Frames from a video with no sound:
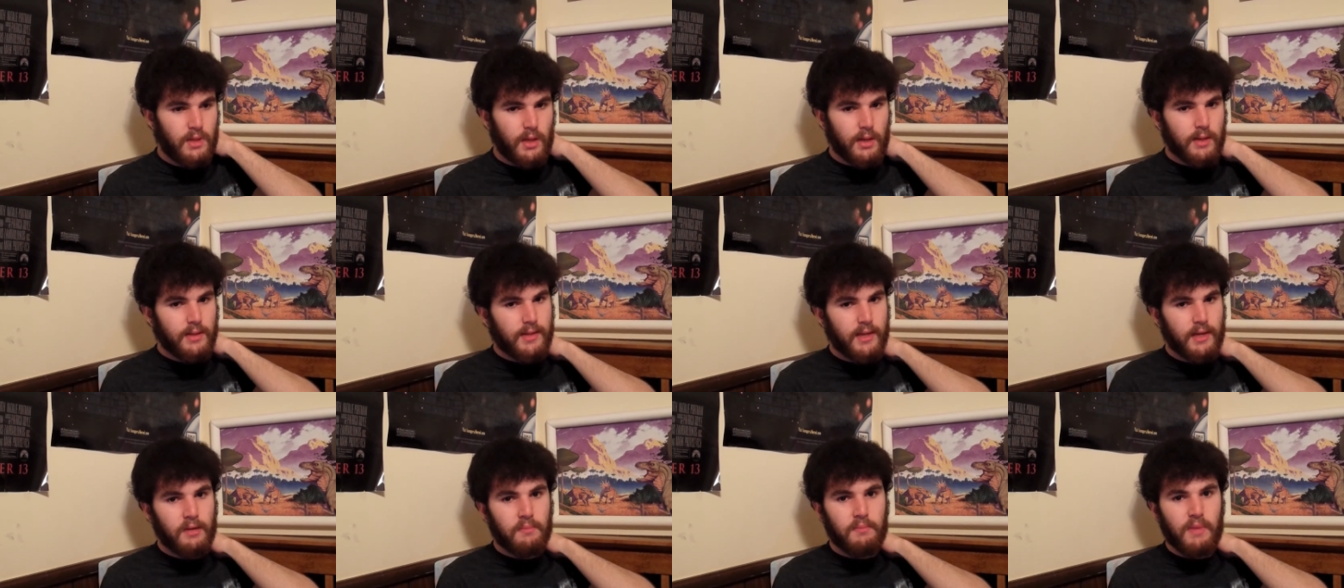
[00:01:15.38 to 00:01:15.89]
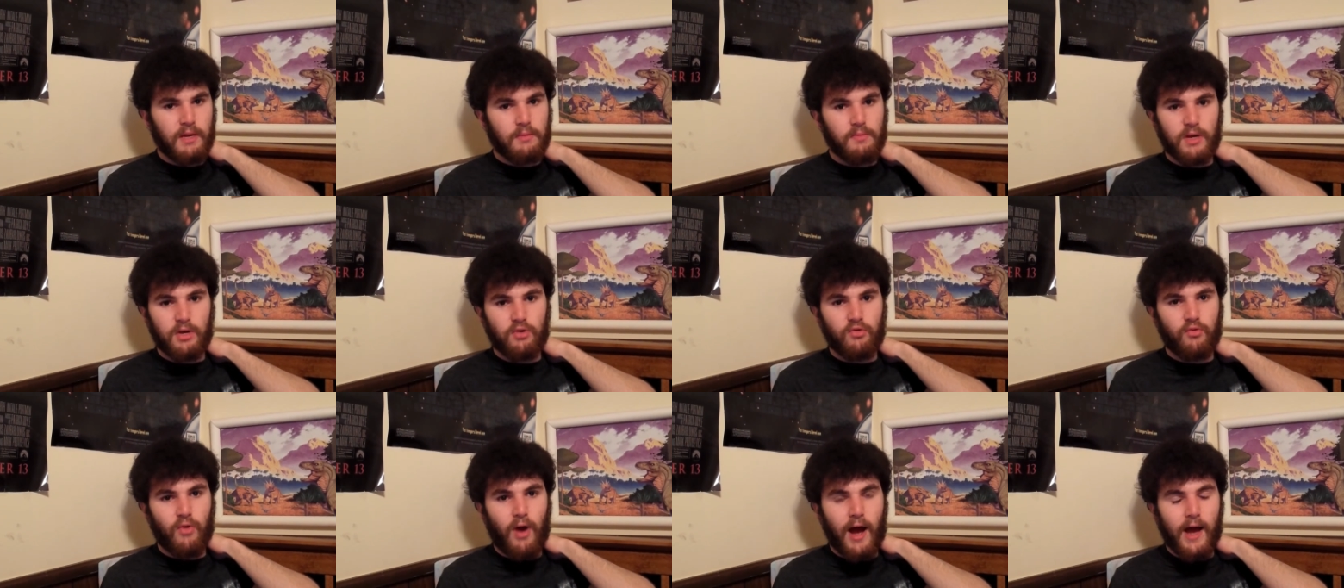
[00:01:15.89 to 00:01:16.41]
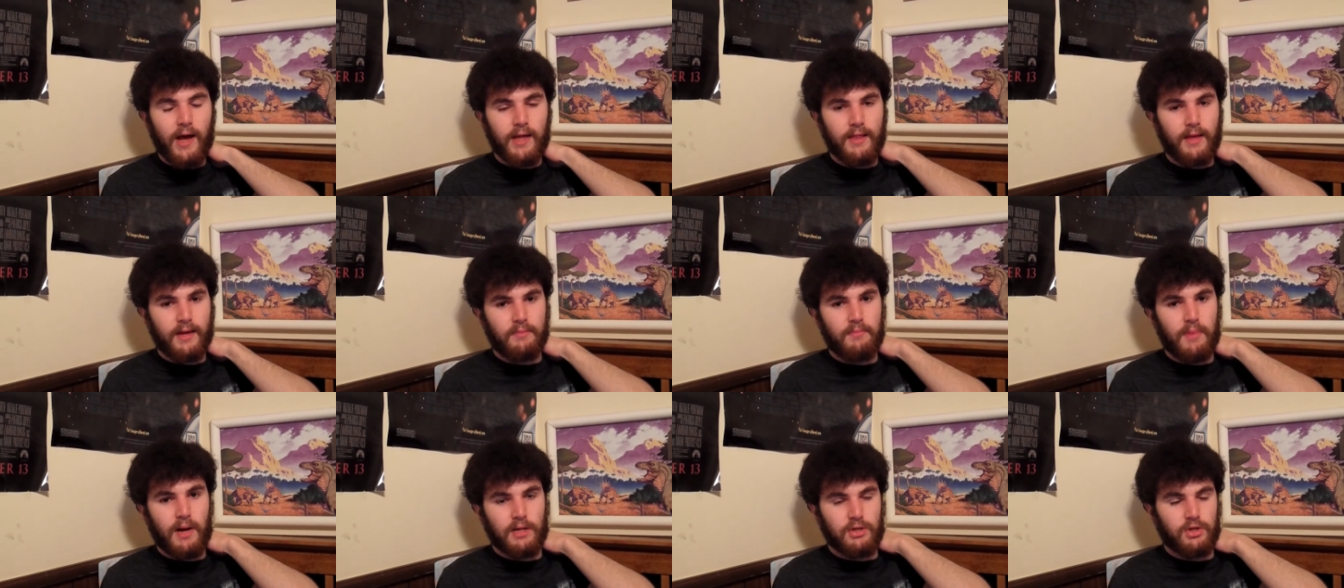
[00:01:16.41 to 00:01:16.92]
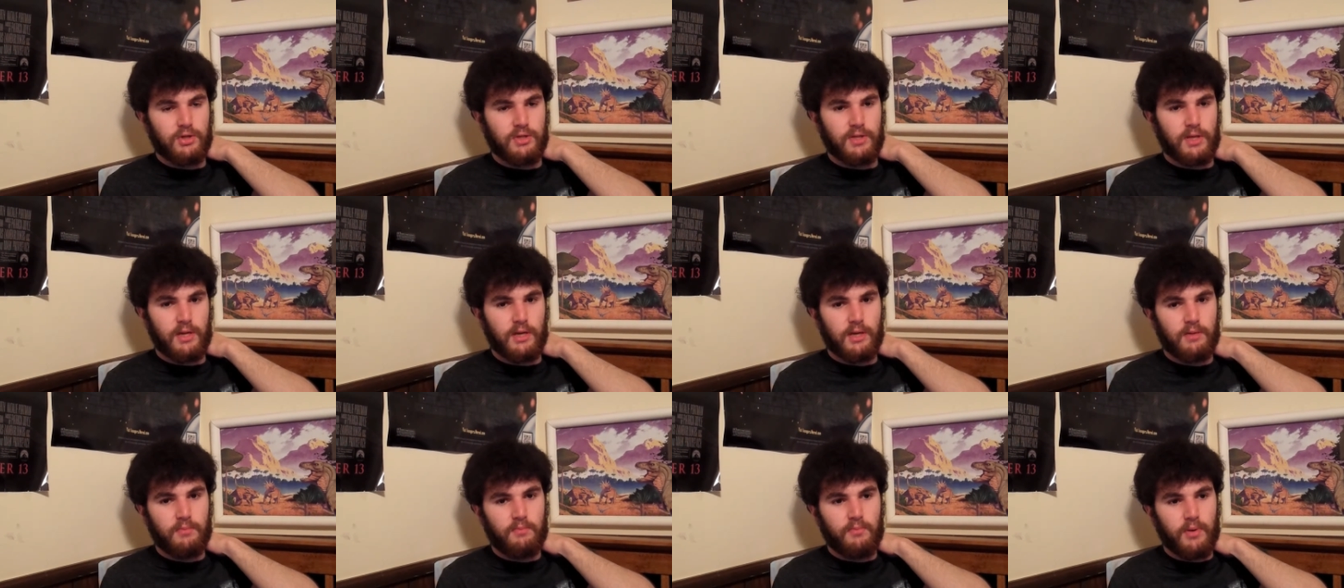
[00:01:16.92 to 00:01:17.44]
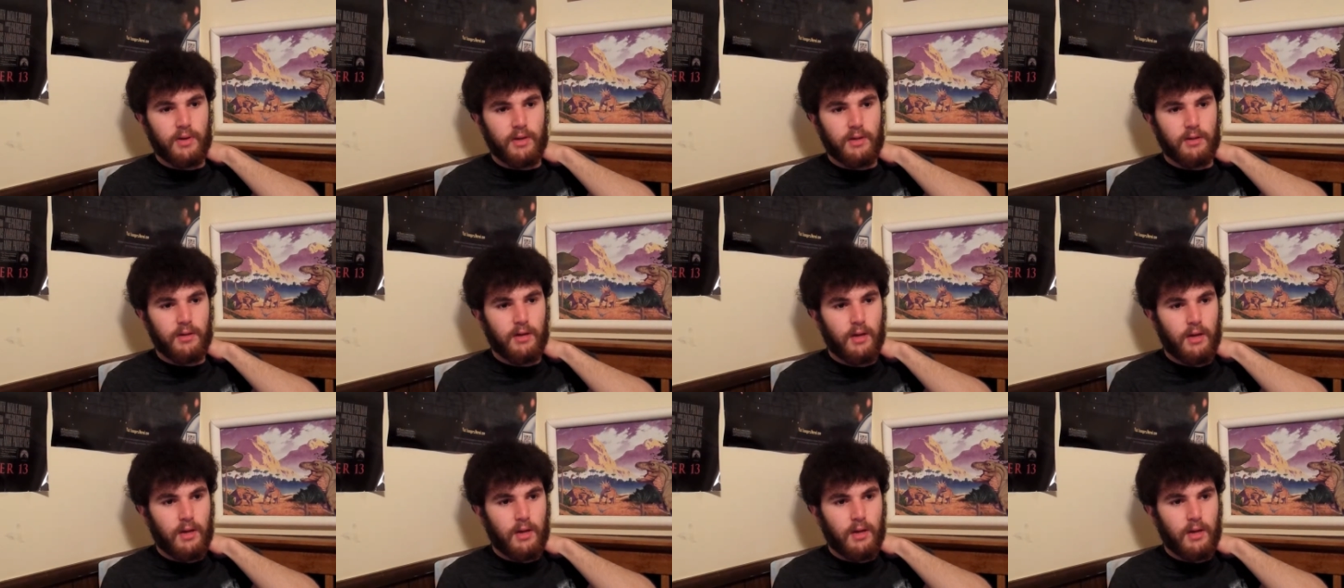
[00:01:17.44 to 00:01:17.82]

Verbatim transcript: It didn't make me cry like Monsters Inc., but